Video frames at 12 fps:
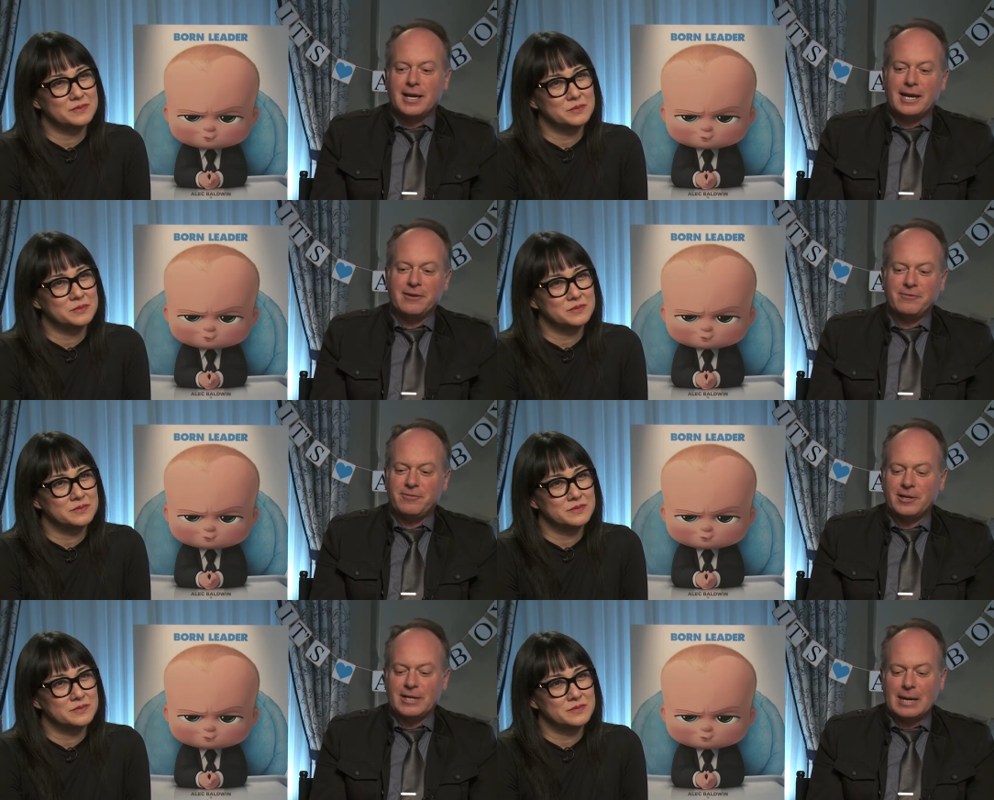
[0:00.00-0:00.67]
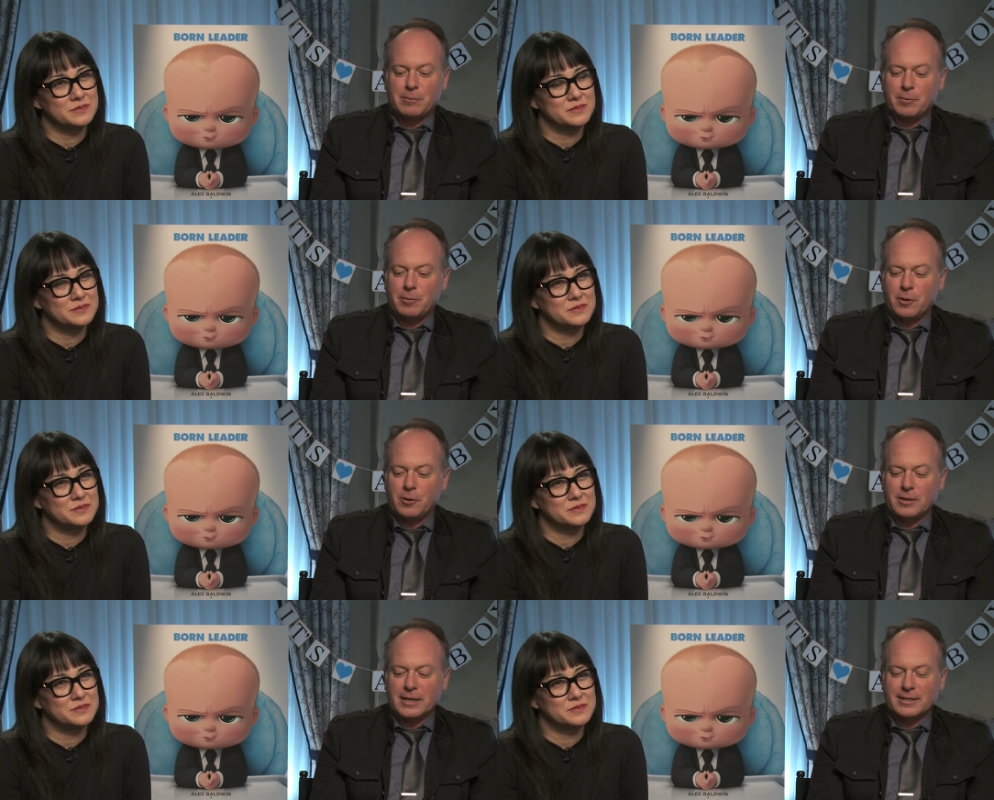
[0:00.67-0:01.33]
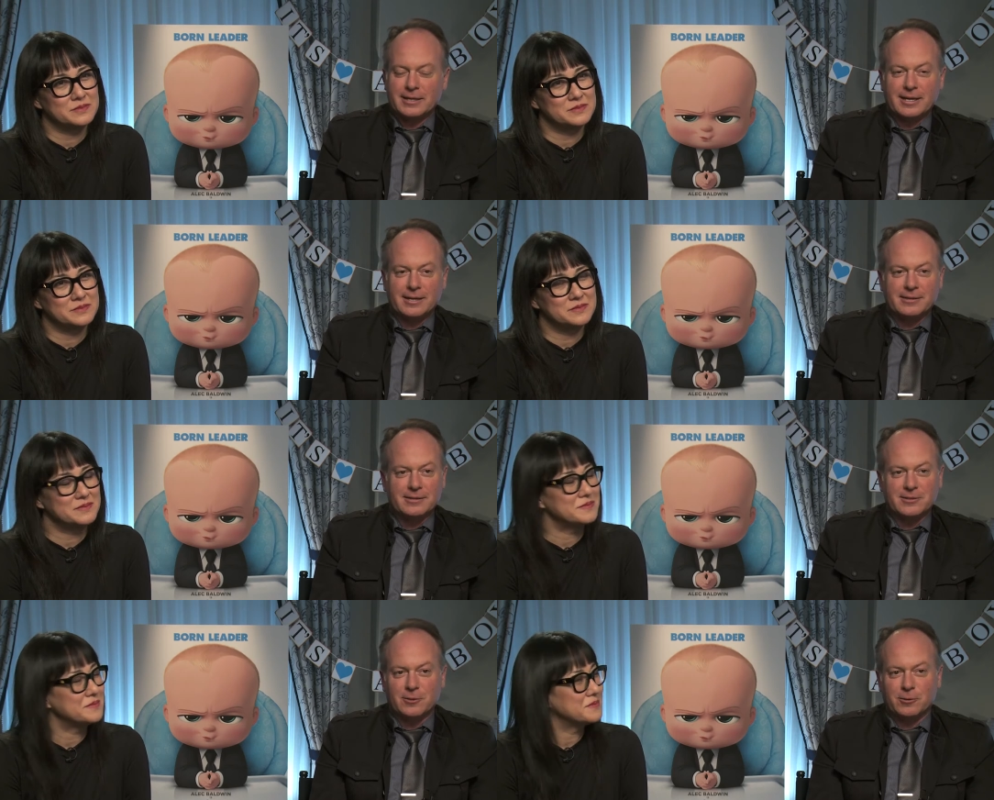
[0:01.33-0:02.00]
Speaker 1: and it felt apropos, like the kid,
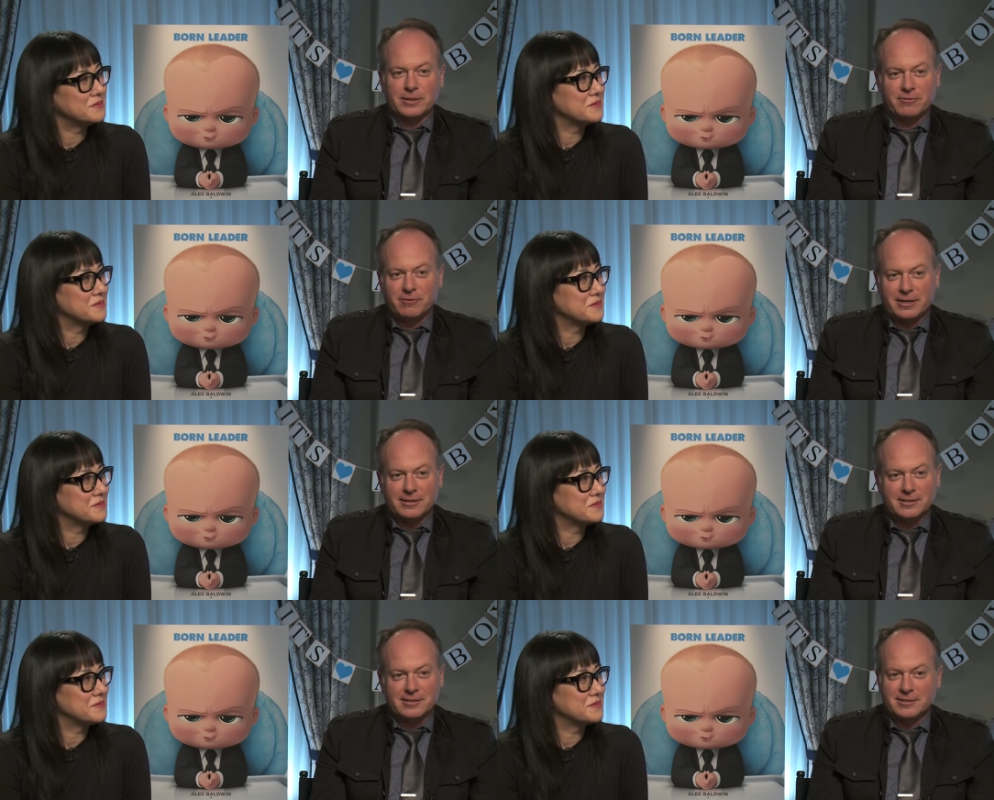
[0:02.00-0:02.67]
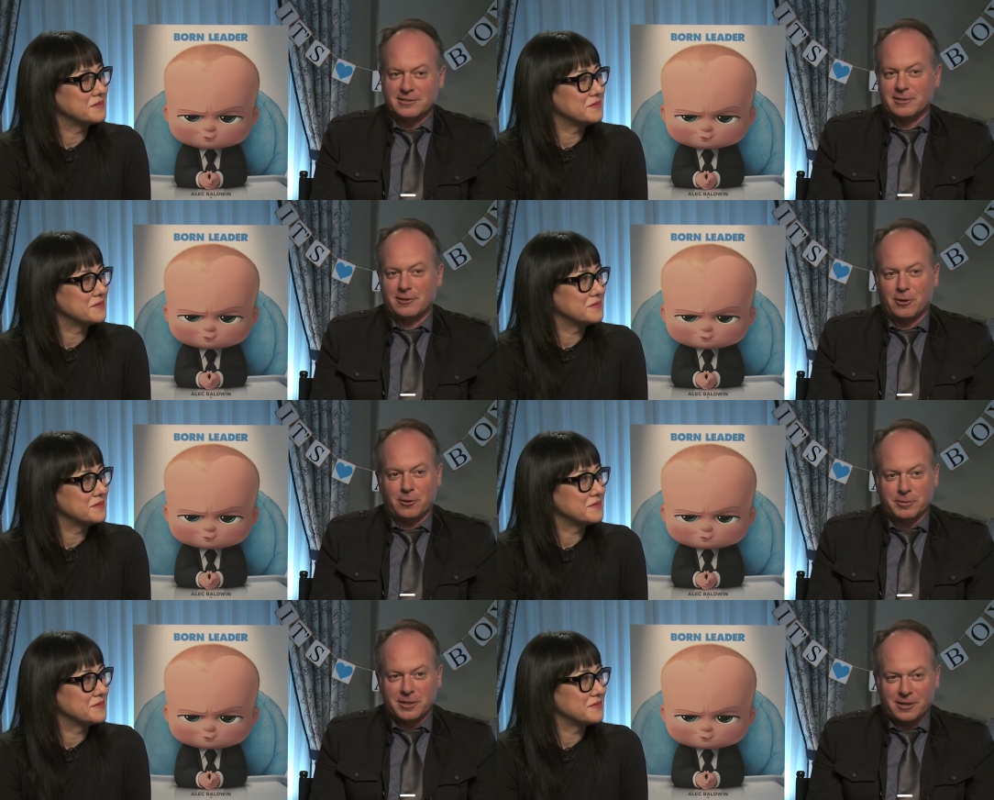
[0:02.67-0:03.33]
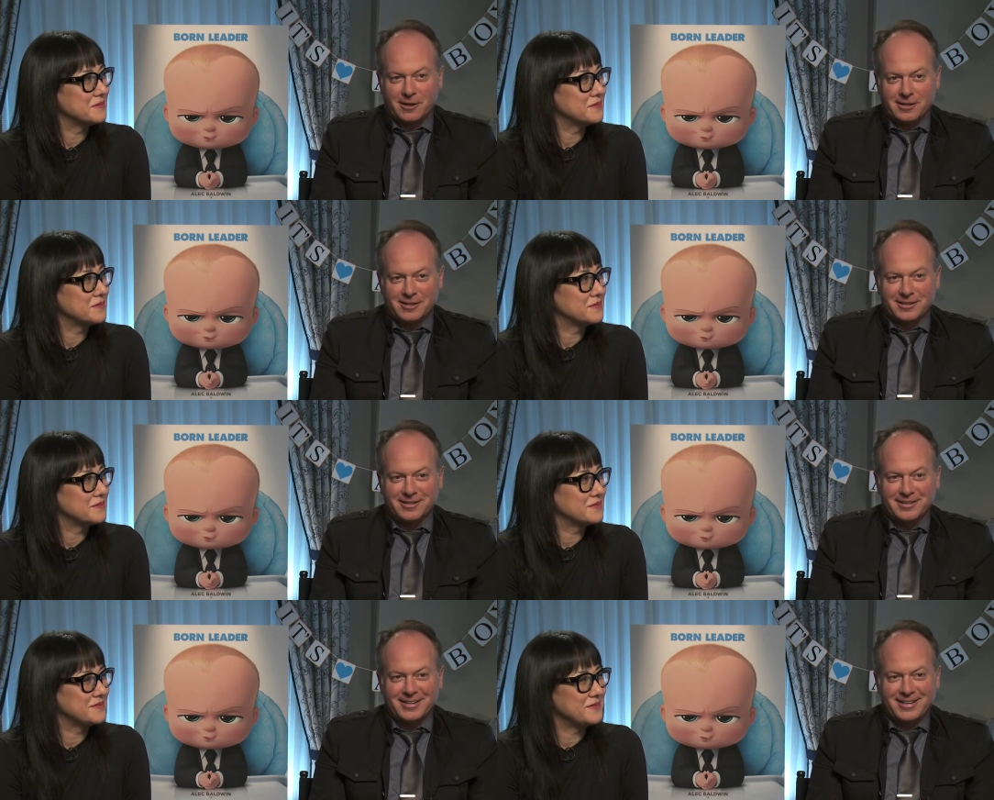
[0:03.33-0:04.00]
his only friend is his alarm clock,
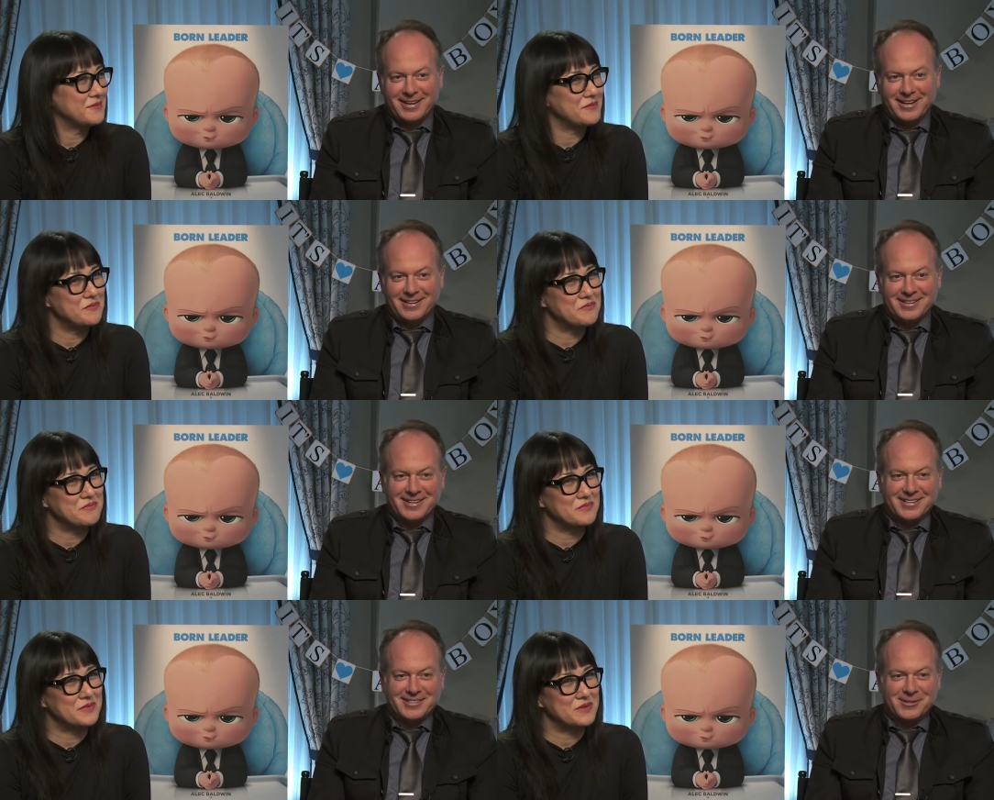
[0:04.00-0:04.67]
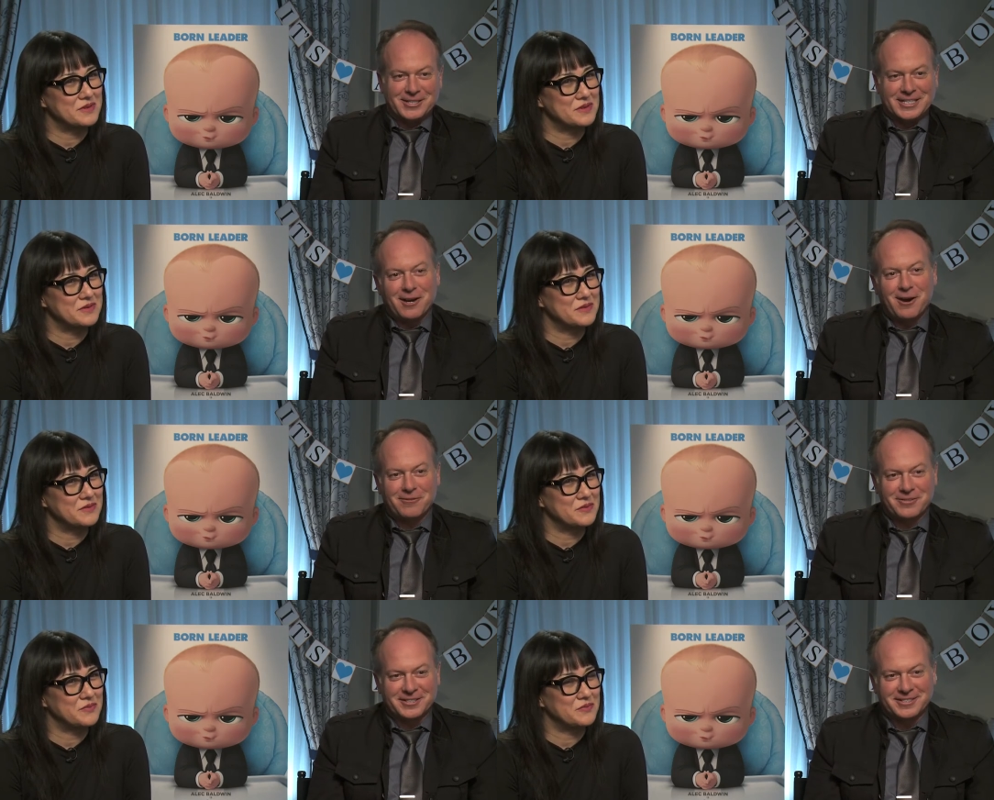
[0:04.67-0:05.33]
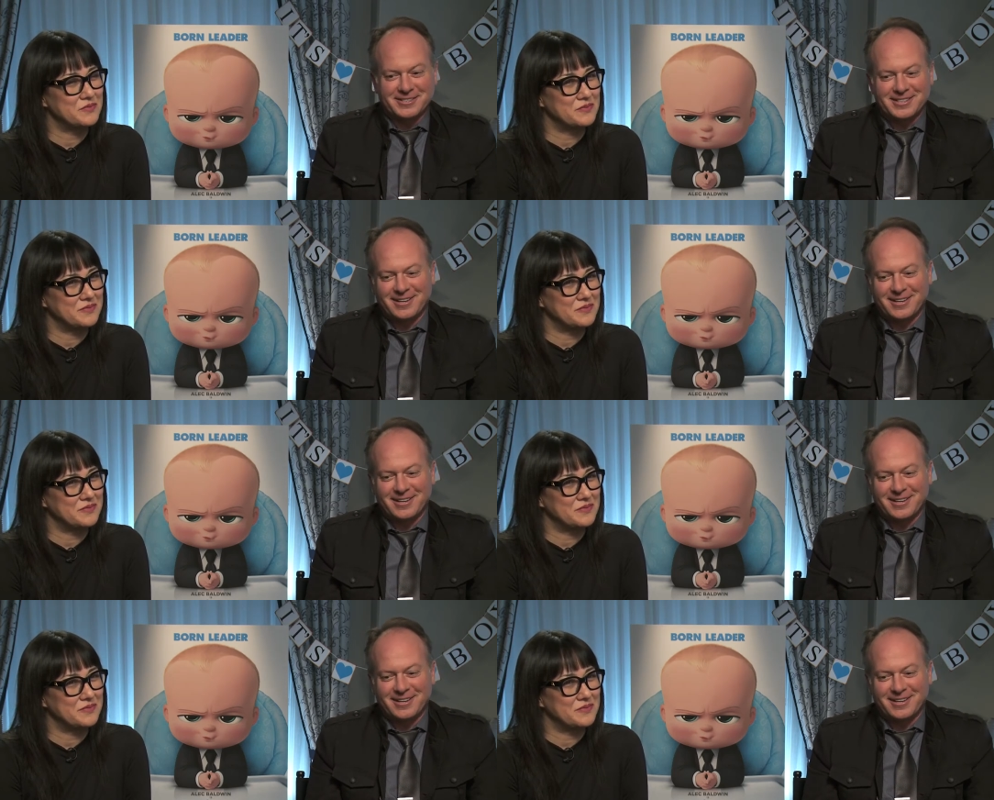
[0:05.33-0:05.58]
and his only confidant,